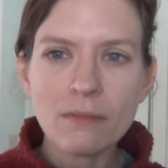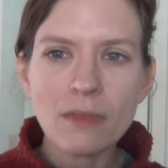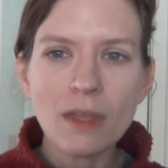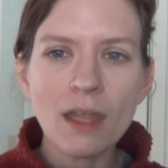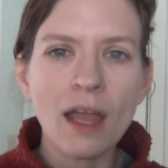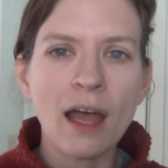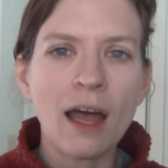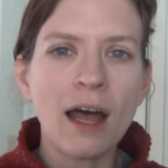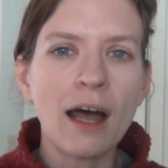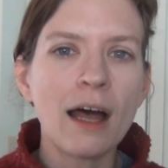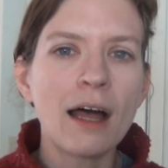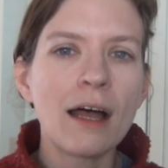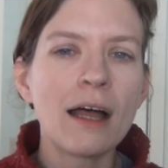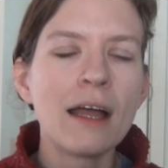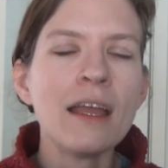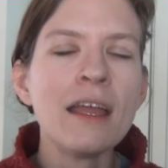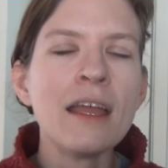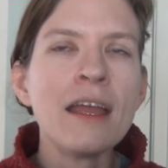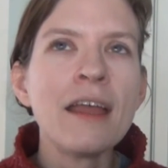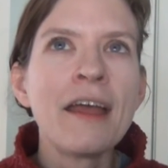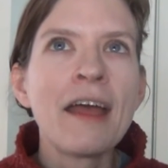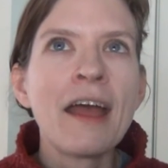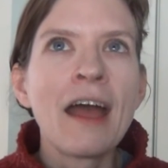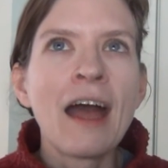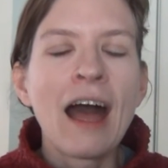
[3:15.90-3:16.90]

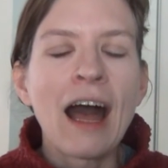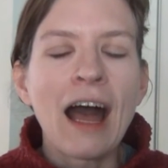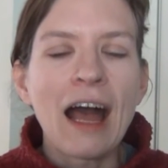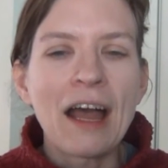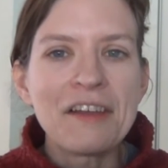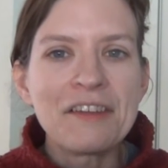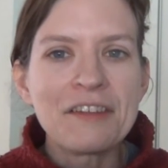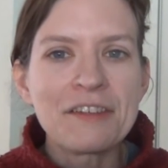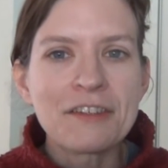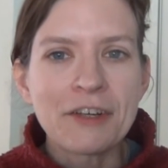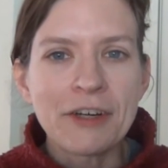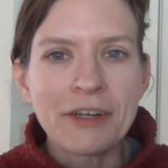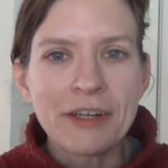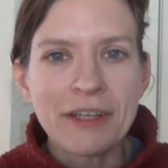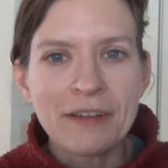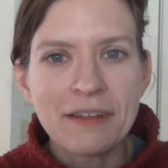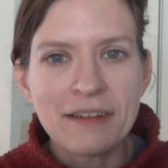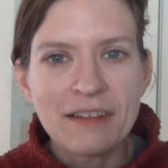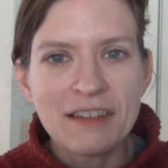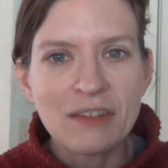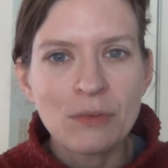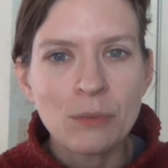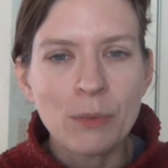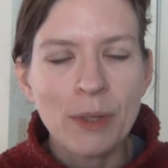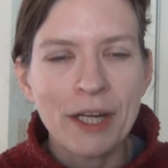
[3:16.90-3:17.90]
I started
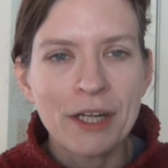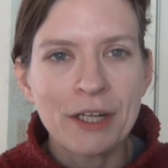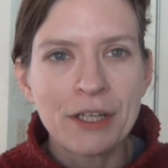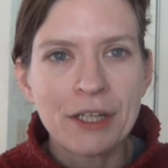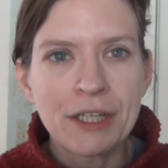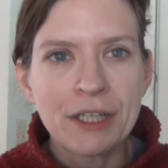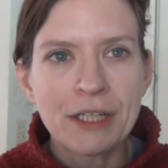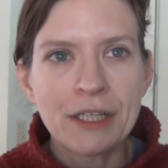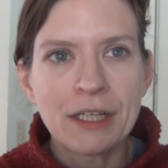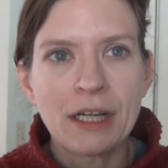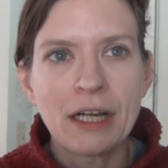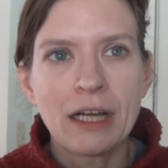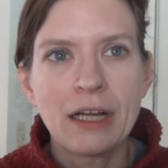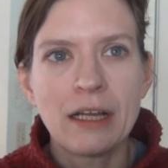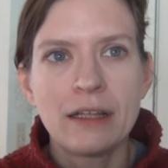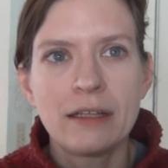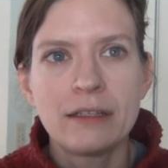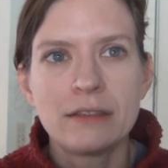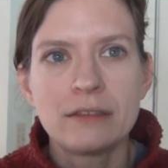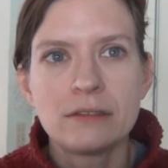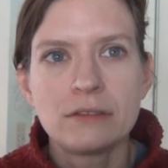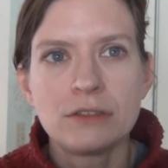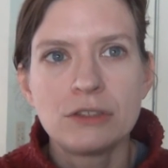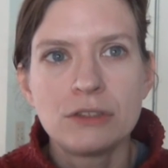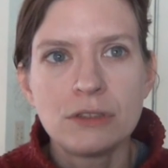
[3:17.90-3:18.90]
this sweater
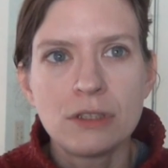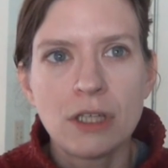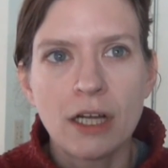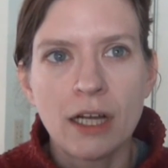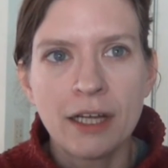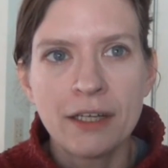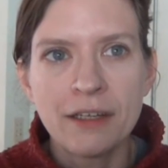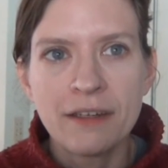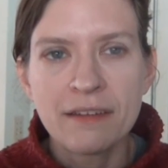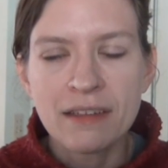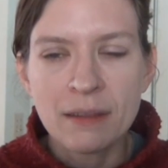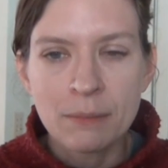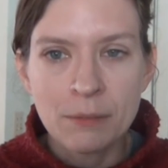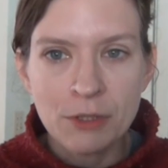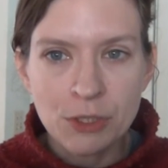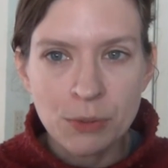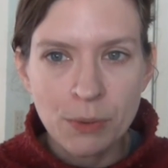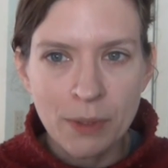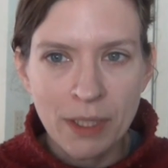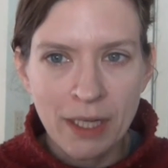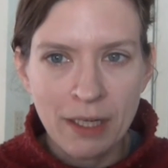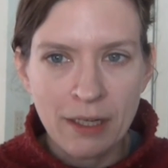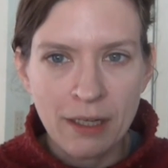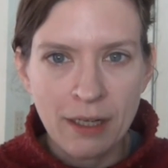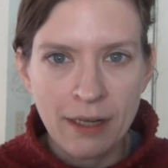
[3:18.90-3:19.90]
on December
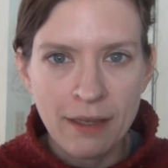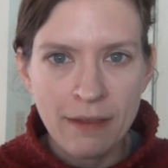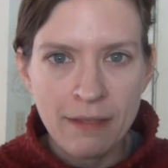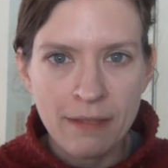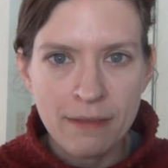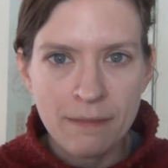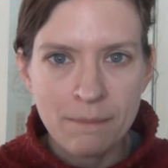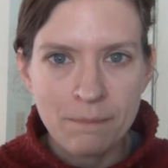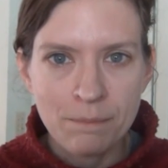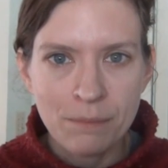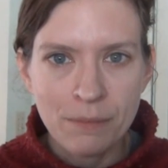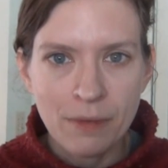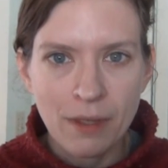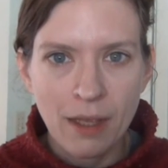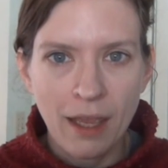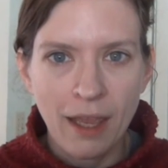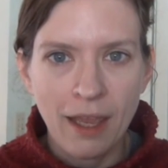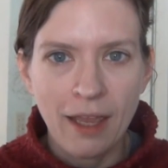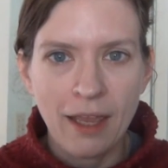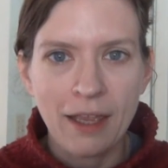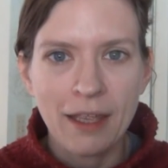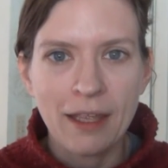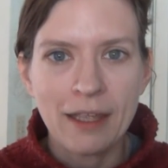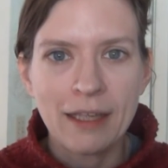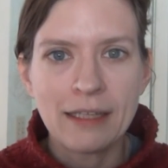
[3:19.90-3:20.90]
29th,
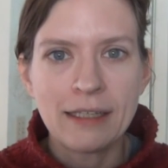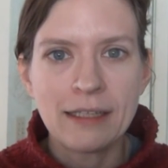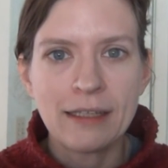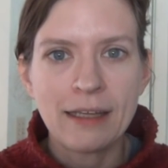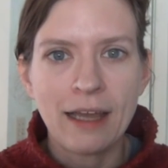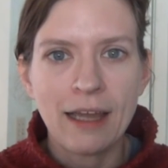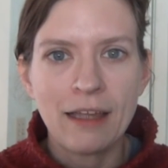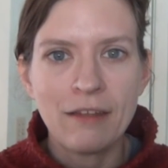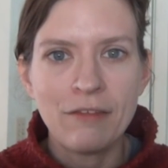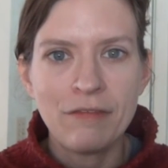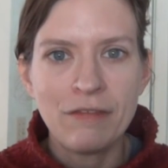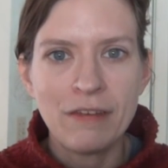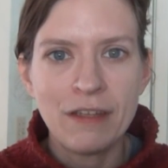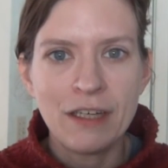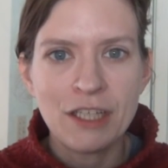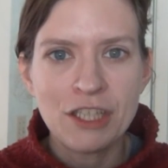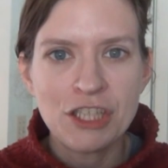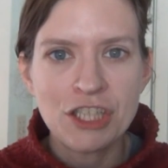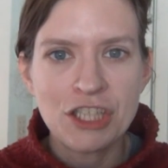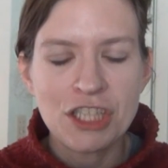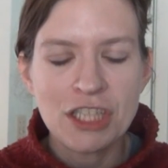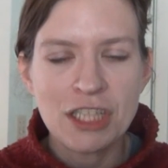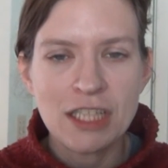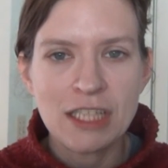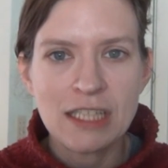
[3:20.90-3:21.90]
and I
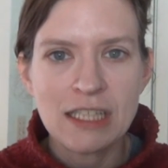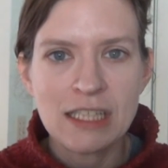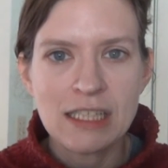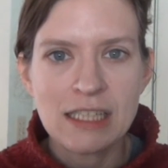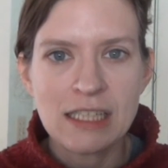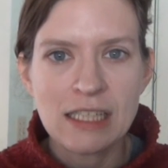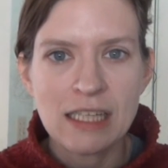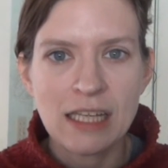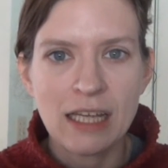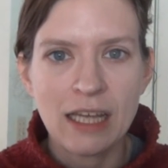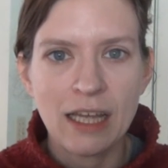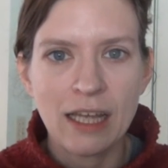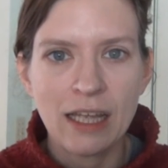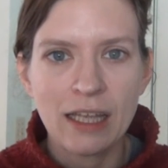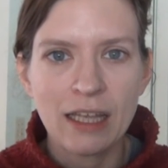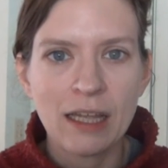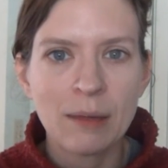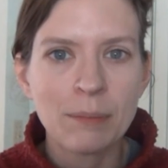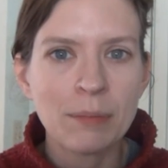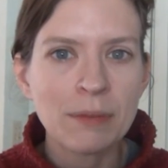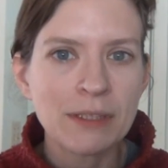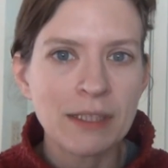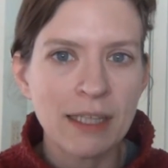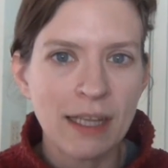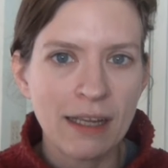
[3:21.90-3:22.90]
finished it a
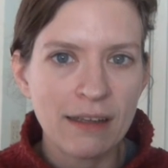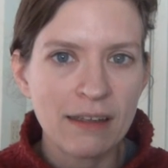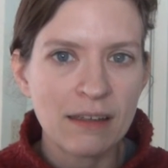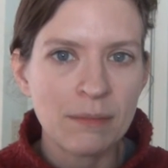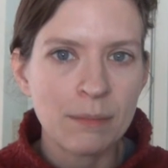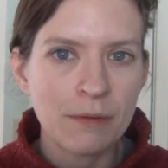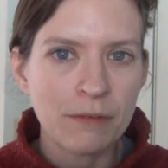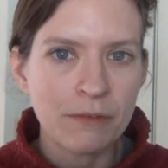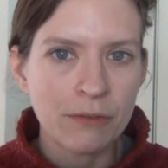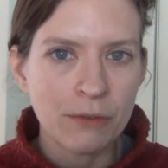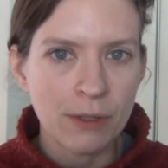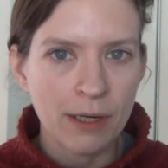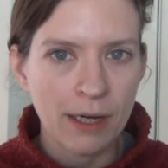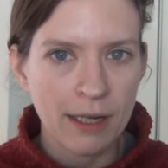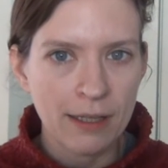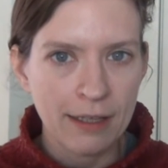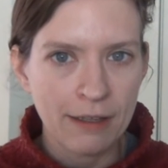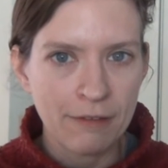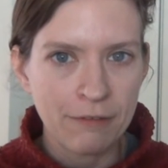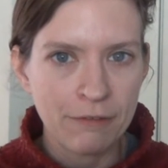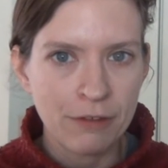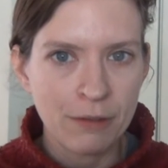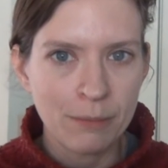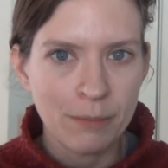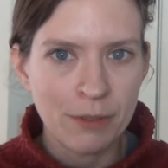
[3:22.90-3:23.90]
couple days before I
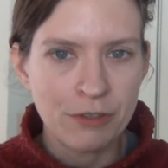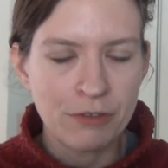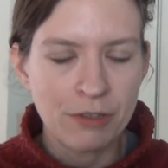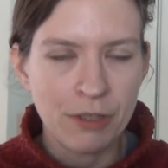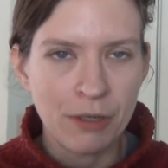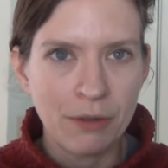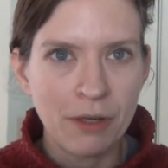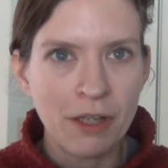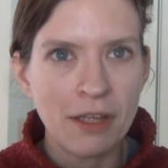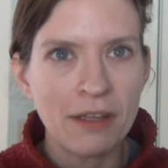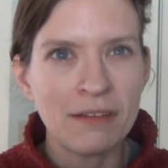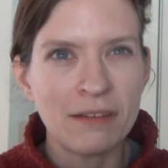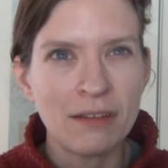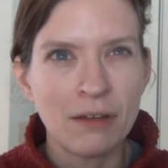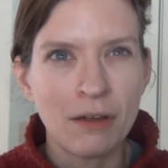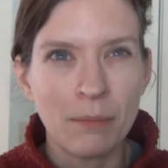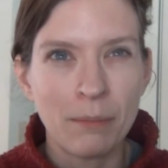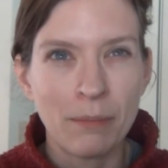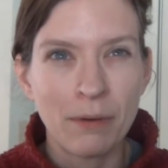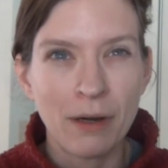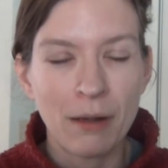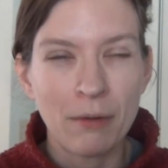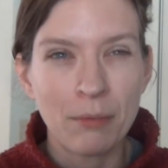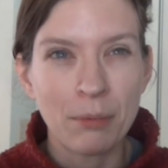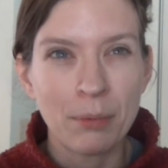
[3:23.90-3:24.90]
left for Madrona, so
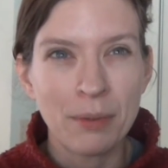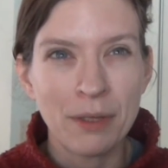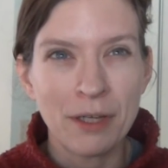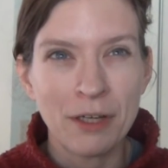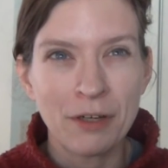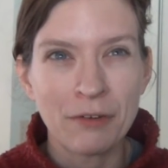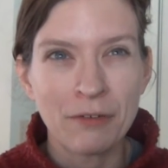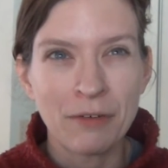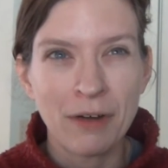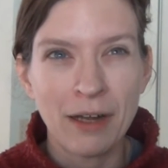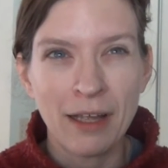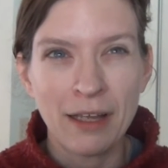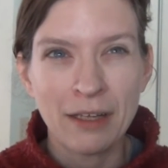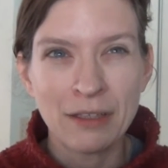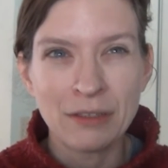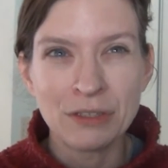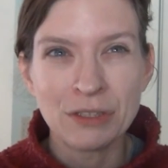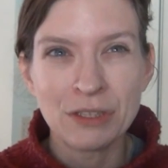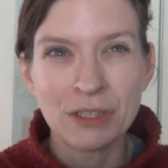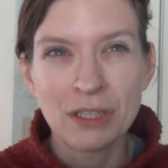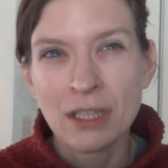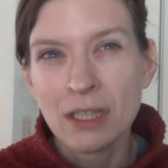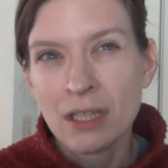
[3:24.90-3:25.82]
probably around